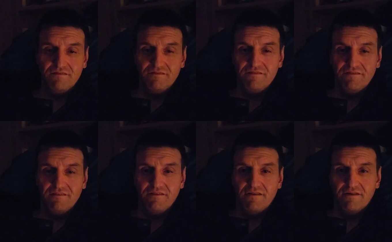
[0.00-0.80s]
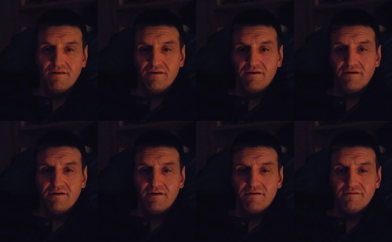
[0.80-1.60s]

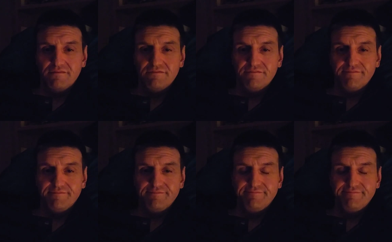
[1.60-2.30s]
(no one is talking)